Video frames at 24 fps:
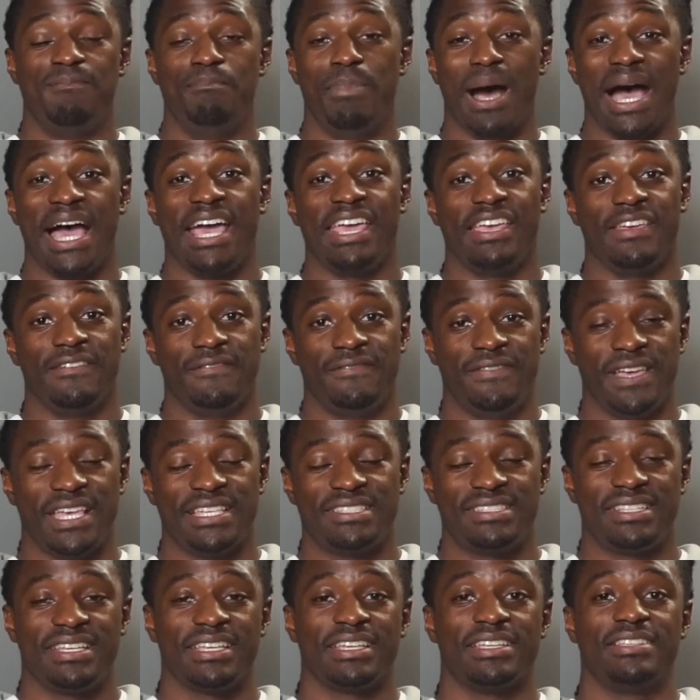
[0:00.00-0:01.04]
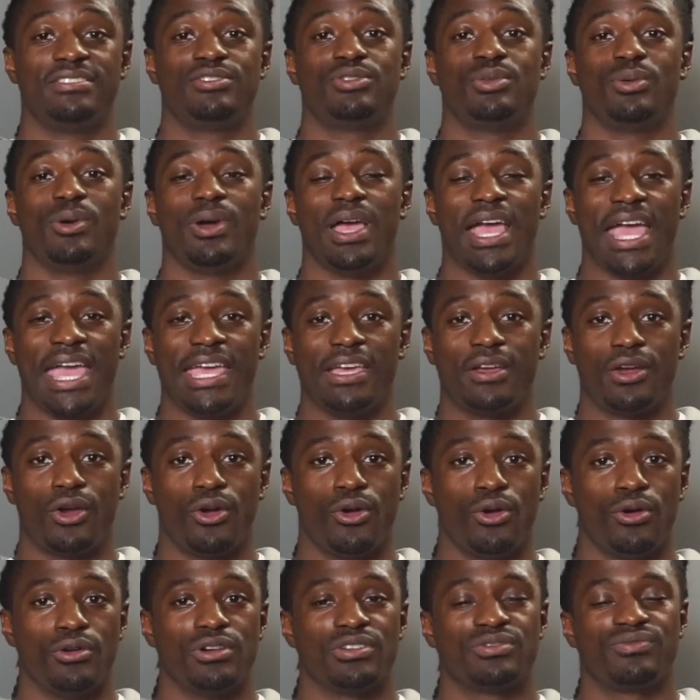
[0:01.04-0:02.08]
by investing into
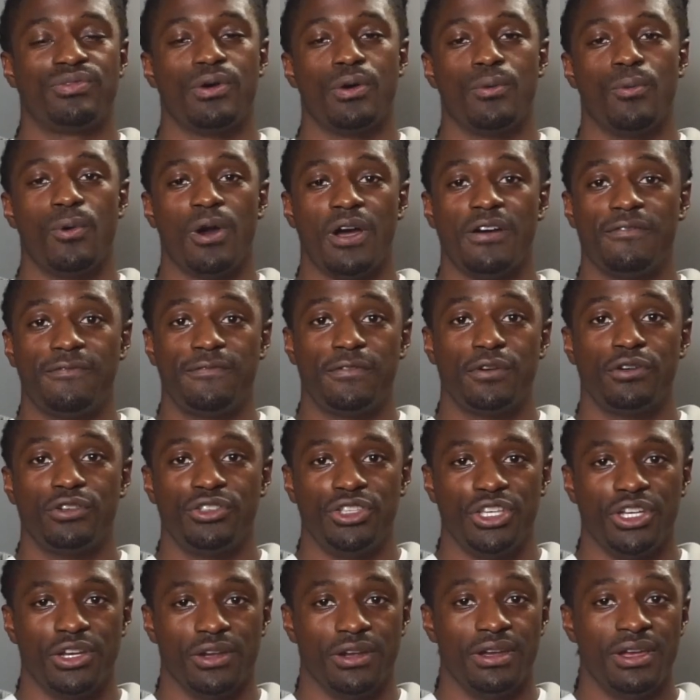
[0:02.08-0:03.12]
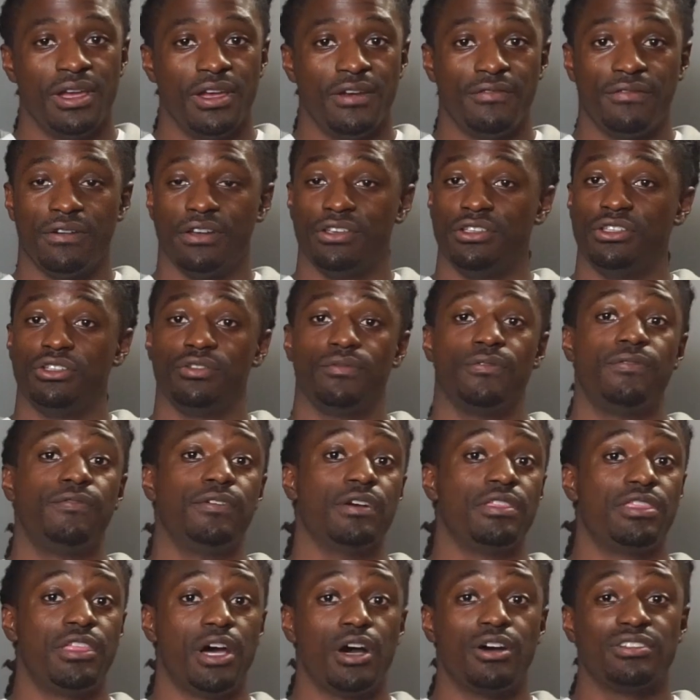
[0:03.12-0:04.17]
Acorns for one full year. For you,
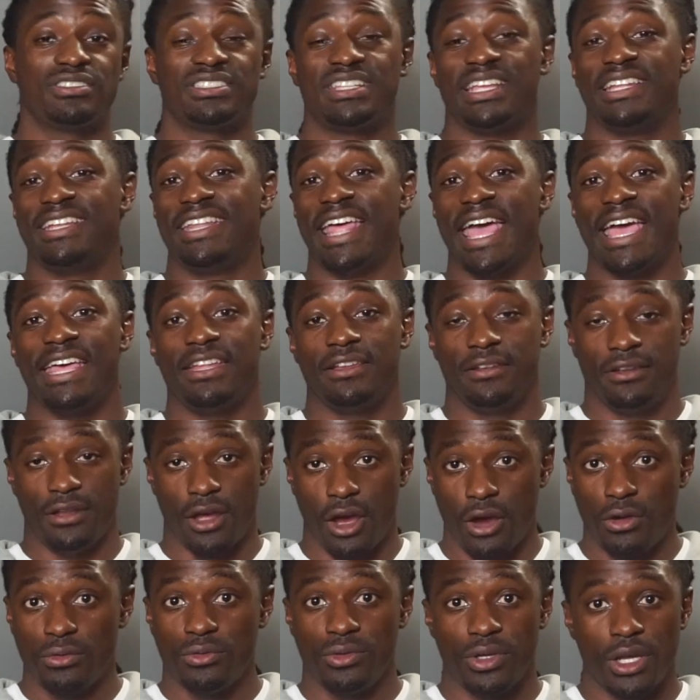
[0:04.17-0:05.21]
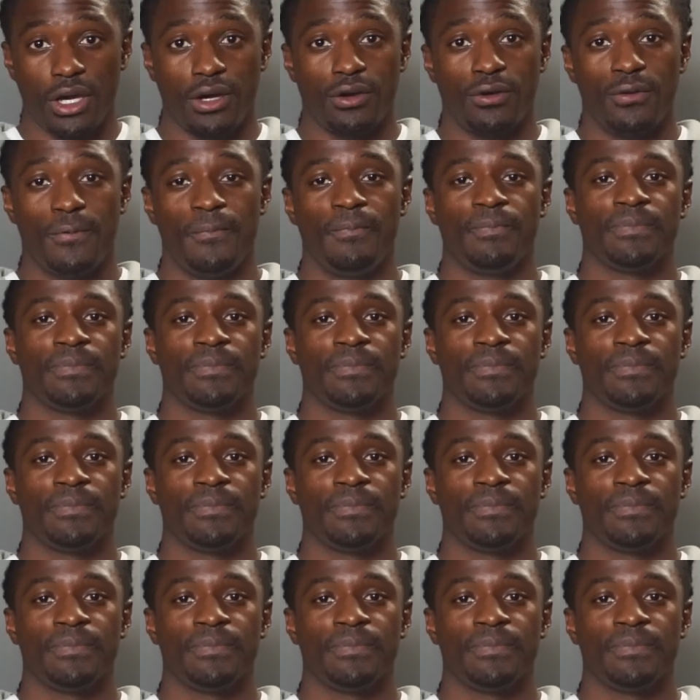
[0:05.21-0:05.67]
for those that, that don't know,